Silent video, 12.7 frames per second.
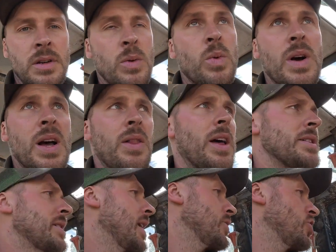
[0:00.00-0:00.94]
Well,
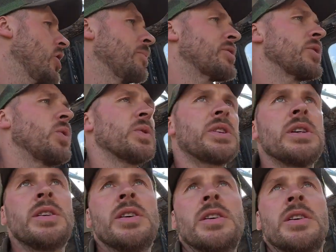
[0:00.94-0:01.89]
that's that job
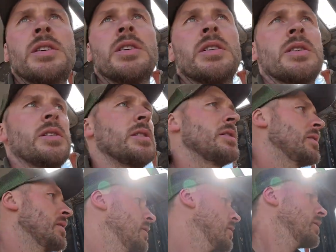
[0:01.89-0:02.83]
sorted.
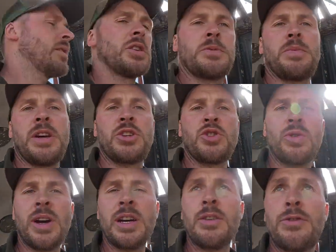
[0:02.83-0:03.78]
Nice big
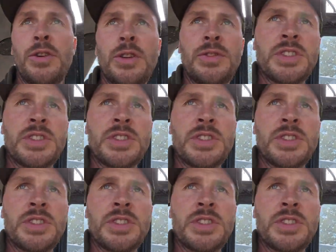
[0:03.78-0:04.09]
trailer full of